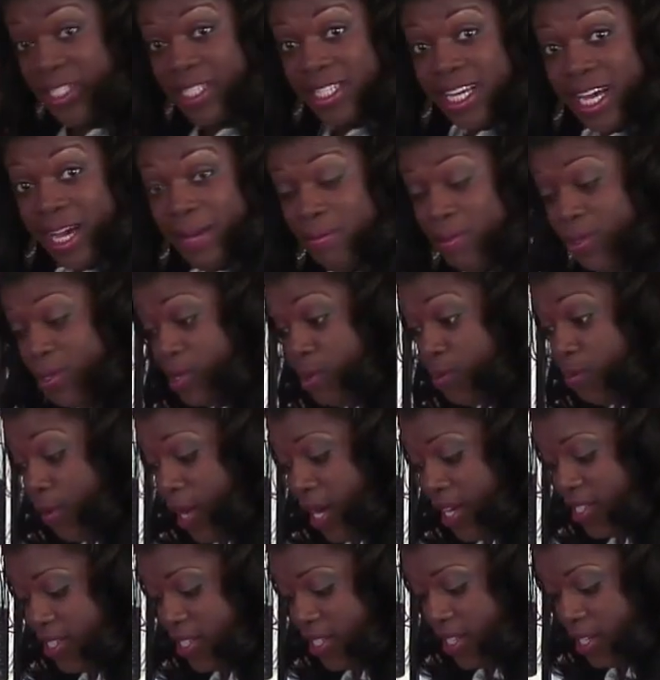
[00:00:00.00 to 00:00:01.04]
it's time to
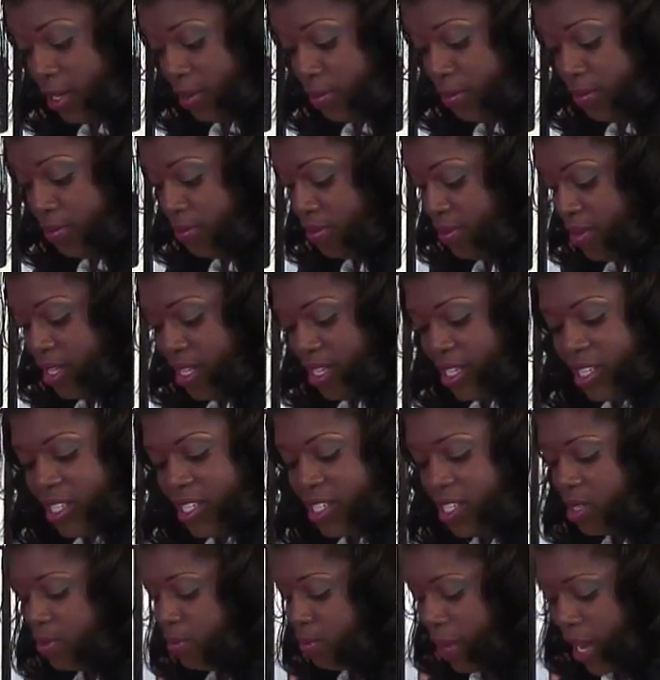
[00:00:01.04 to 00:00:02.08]
spice it up.
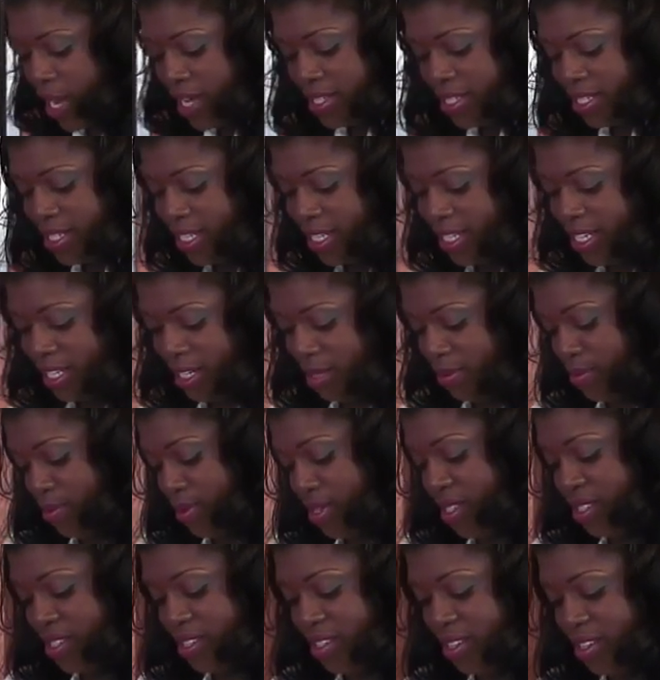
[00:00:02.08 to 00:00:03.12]
Spicing it up
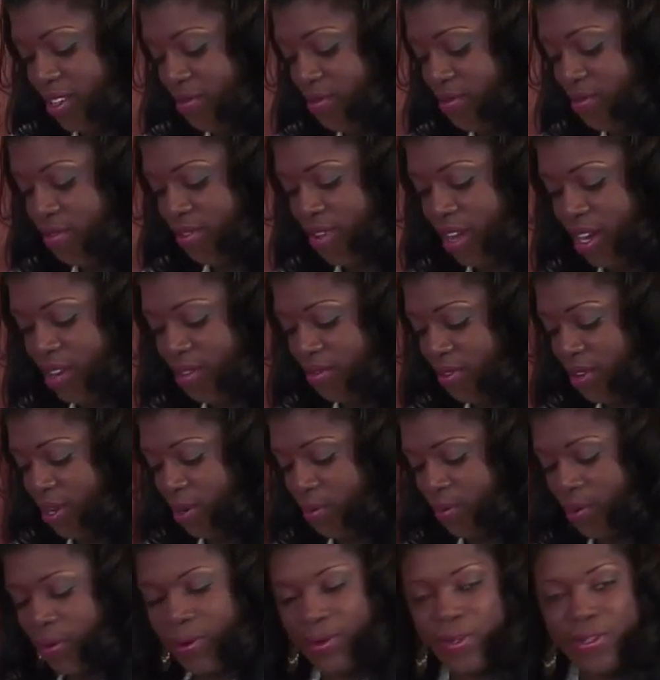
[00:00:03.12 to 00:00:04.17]
is a very, very
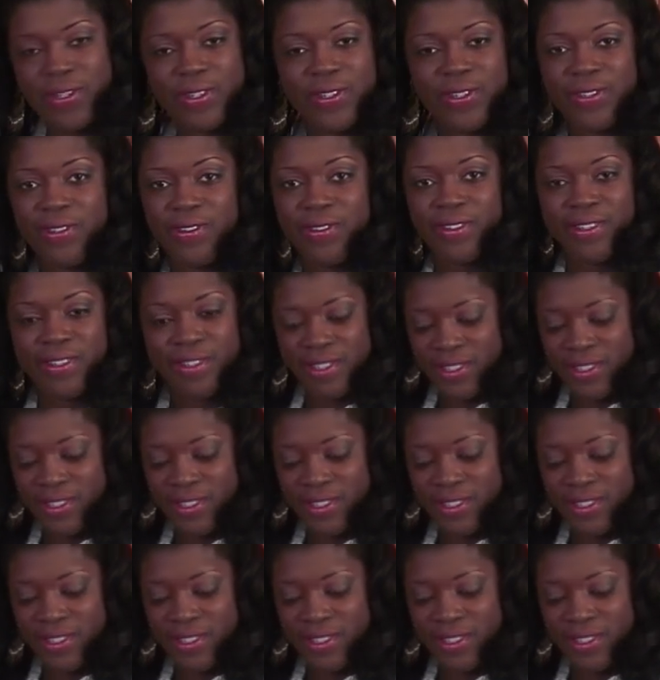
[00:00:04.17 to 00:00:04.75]
personal